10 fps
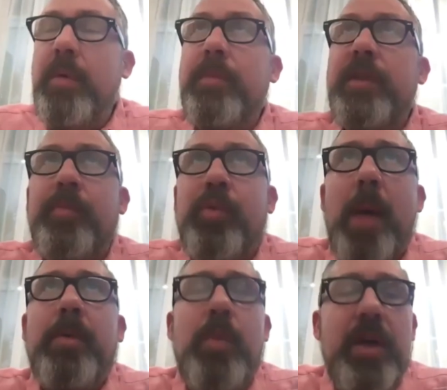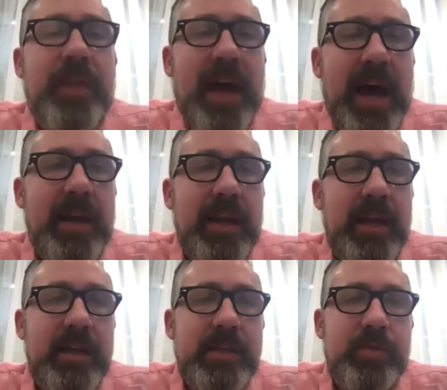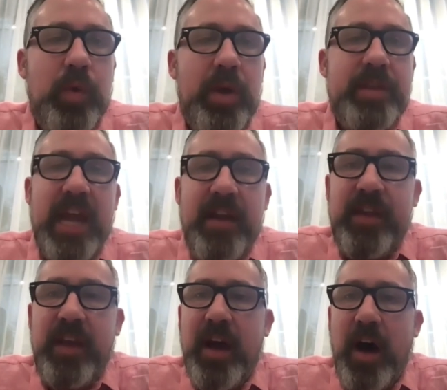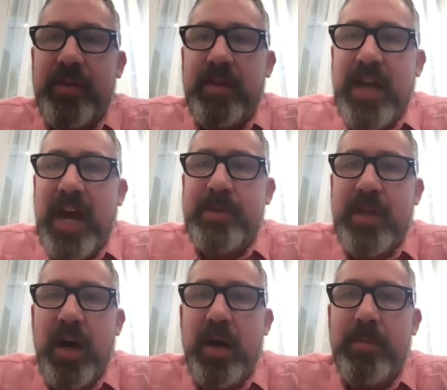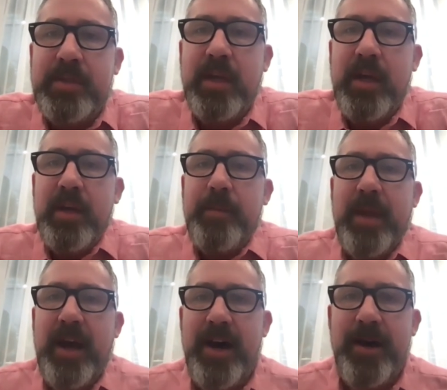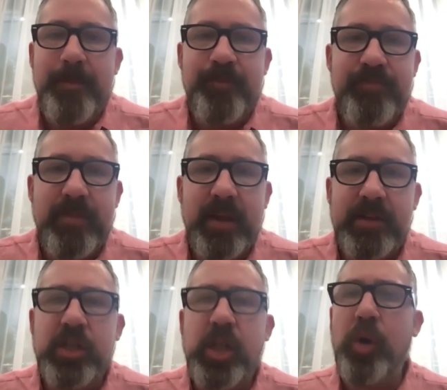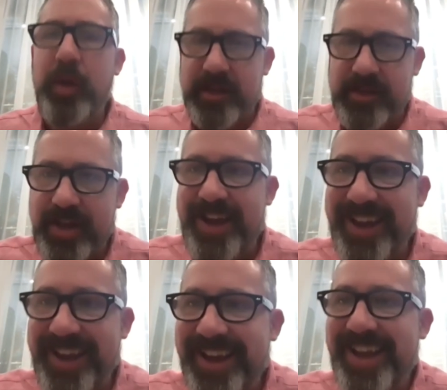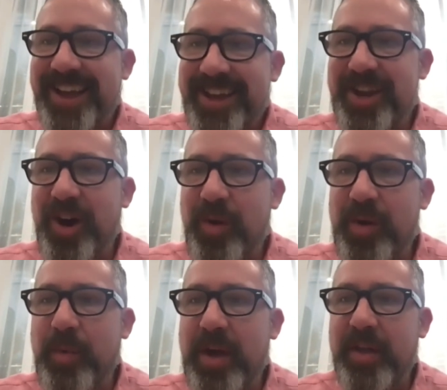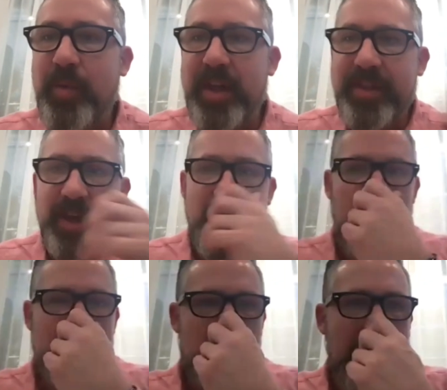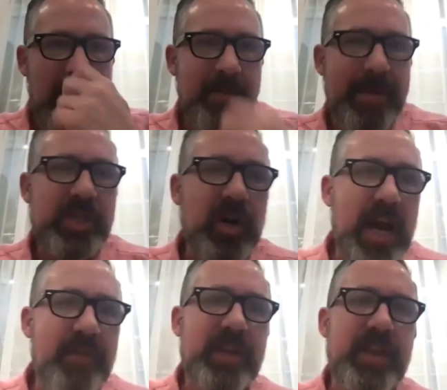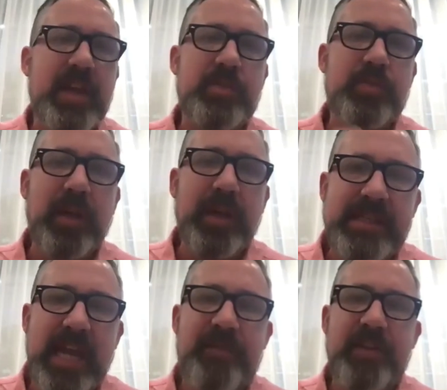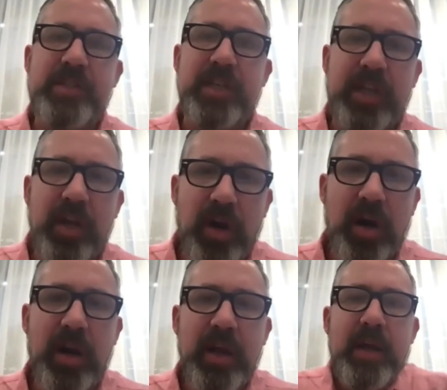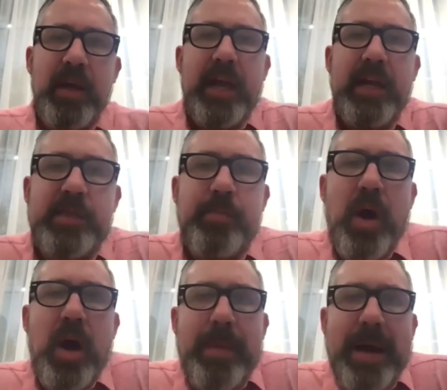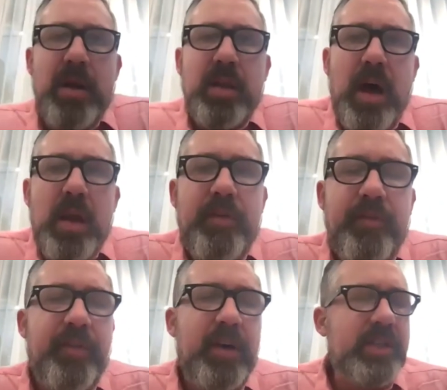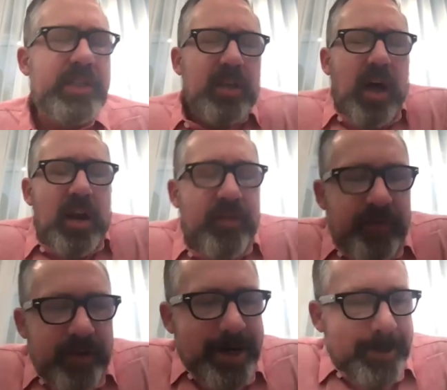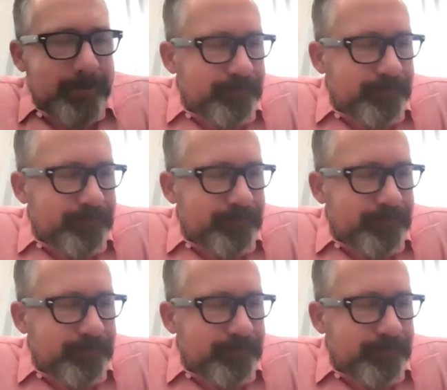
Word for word: the problem with that is with safety oftentimes comes um, slowness. You know, with, with with with trying to make sure everything is really safe and secure, it's brought about a lot of uh, just a lot of um,